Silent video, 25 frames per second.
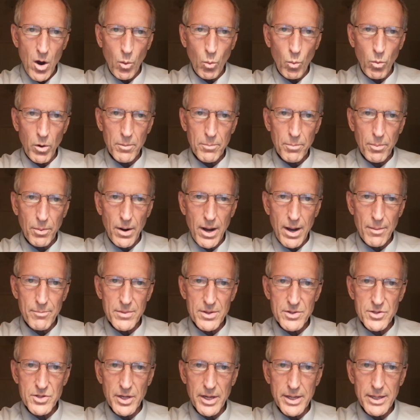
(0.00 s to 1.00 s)
What problem
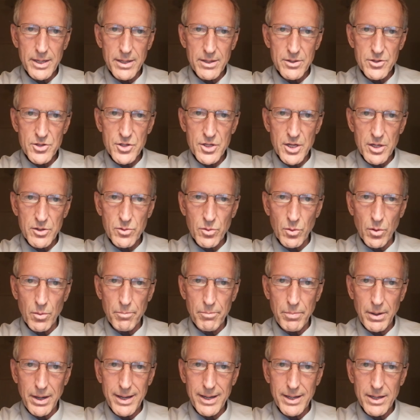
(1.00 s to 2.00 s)
is a central
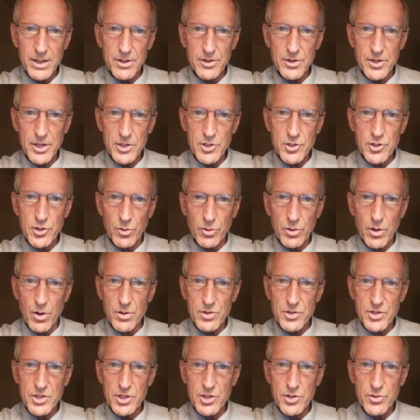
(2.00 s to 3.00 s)
bank digital
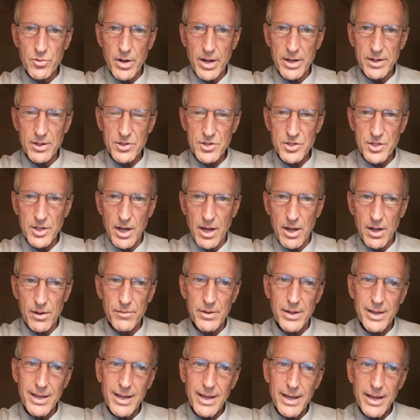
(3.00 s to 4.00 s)
currency trying to
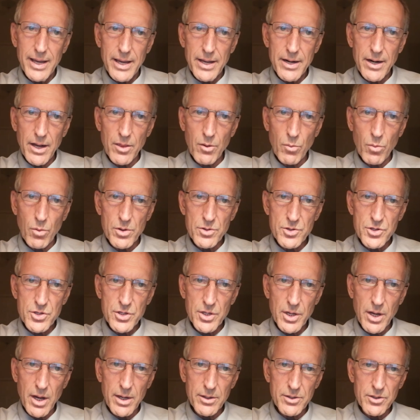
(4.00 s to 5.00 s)
solve? In other words,
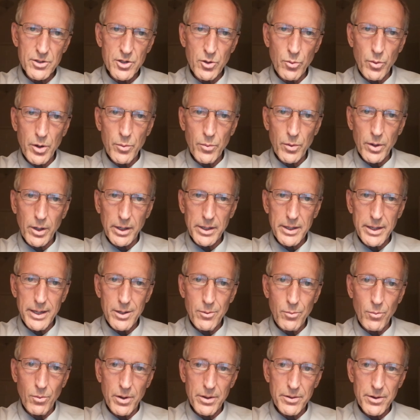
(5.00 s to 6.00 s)
do we really
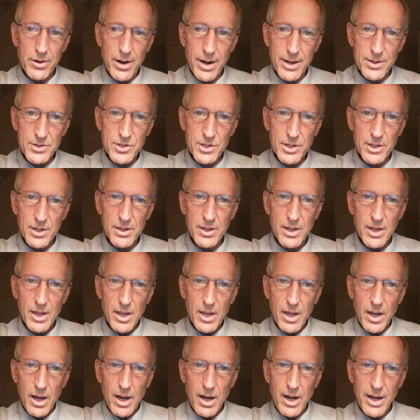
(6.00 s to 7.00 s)
need one, they're asking?
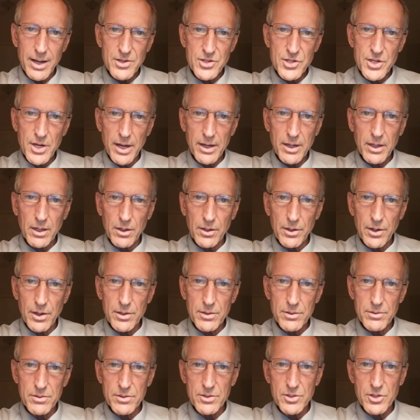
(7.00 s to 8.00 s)
It's not
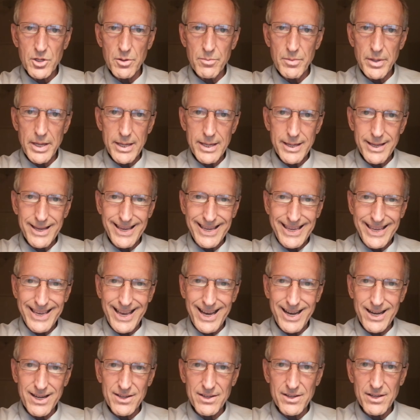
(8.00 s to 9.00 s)
clear to me
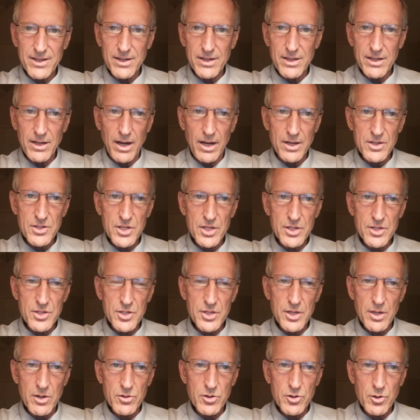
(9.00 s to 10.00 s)
yet, said
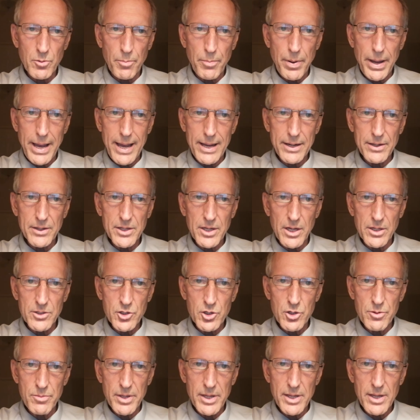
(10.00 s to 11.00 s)
Senator Pat
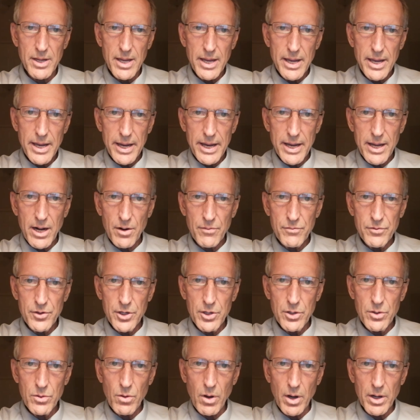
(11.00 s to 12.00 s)
Toomey, in a
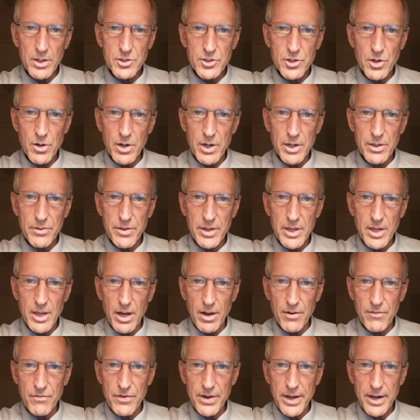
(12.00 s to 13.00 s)
view turning
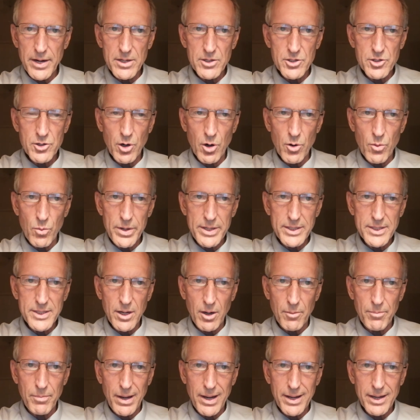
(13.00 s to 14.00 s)
the Fed into a
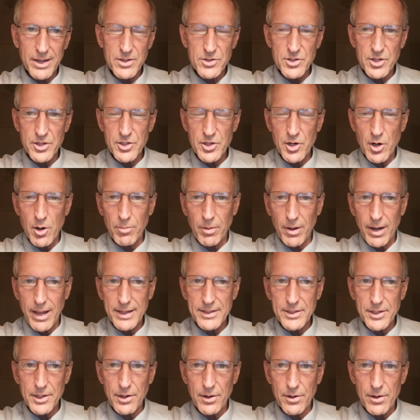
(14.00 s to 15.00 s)
retail bank is a terrible
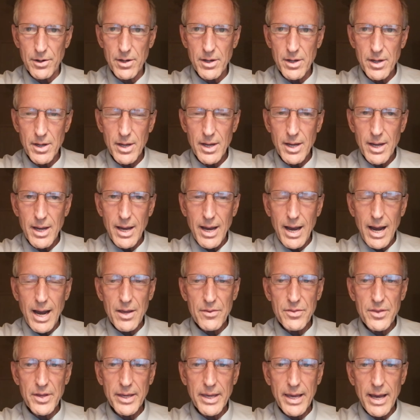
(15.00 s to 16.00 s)
idea.
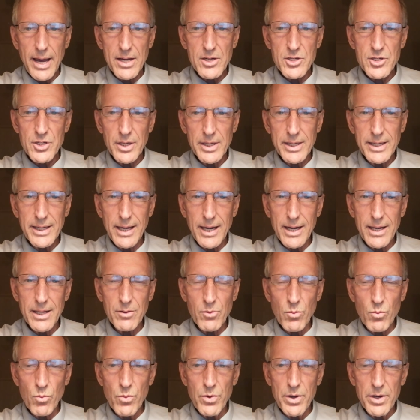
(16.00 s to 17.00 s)
I think actually
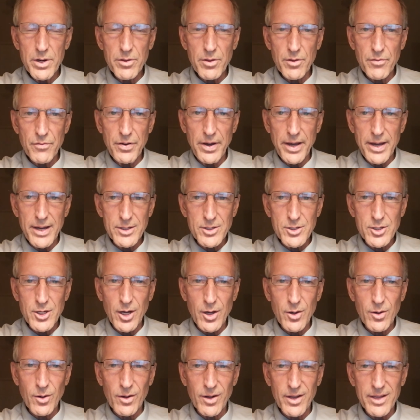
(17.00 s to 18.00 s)
getting rid of the Fed
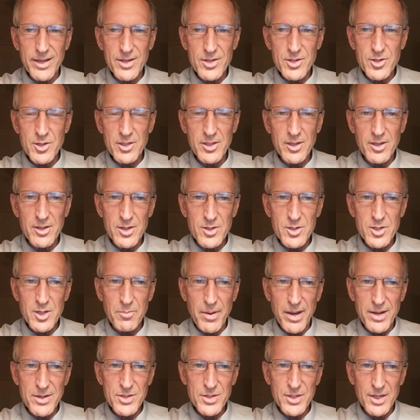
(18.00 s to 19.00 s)
totally is the
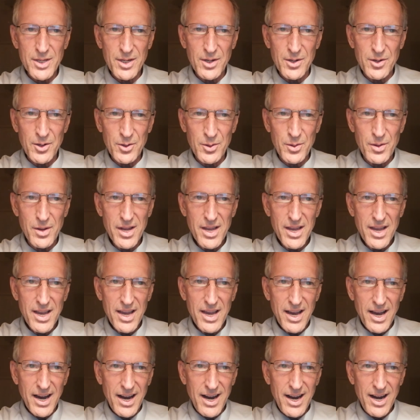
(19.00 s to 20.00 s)
best thing to do.
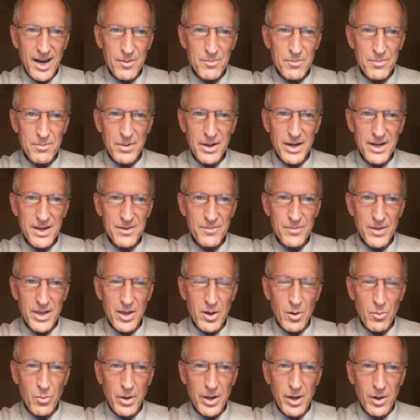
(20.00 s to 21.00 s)
But
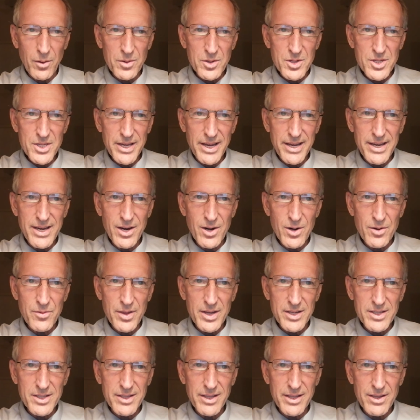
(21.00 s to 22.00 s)
it went on to say here
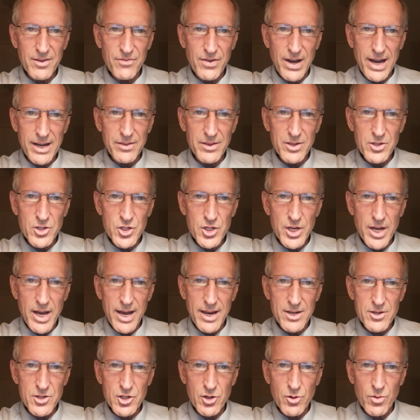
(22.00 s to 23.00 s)
that the fact that
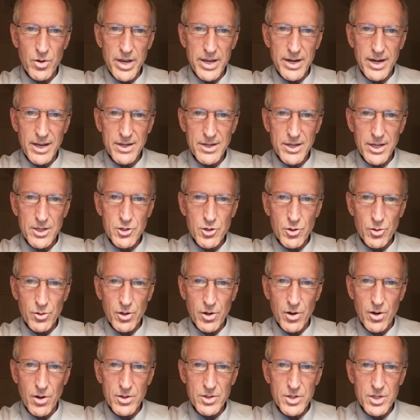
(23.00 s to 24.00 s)
China's created a digital
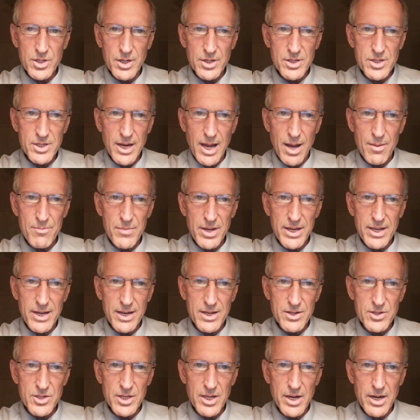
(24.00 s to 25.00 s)
currency does not mean
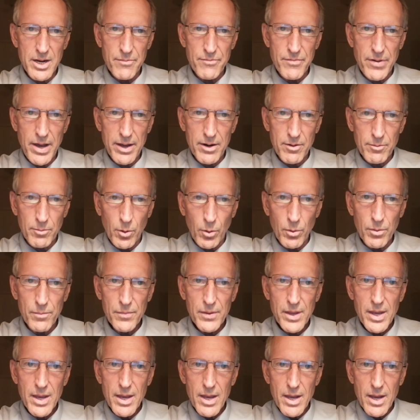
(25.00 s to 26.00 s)
it's inevitable
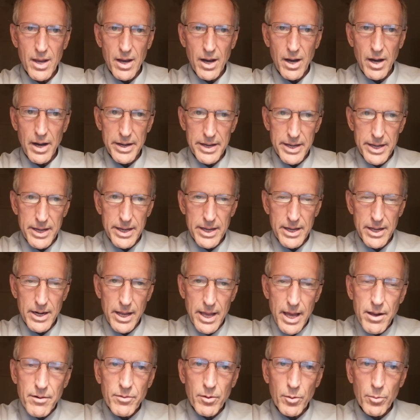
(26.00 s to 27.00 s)

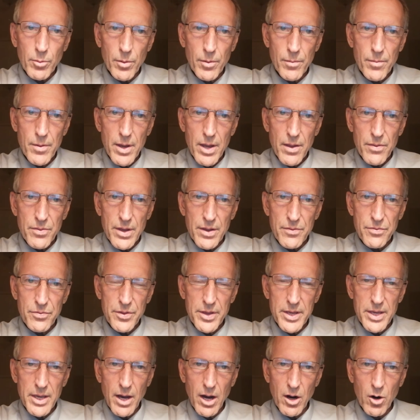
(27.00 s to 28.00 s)
that
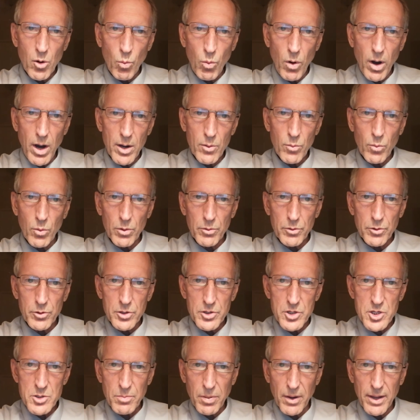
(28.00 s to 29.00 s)
the yuan will
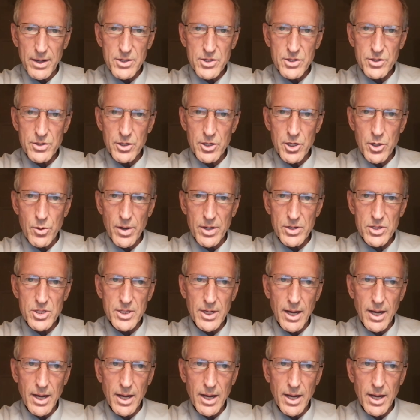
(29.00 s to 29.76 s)
displace the U.S.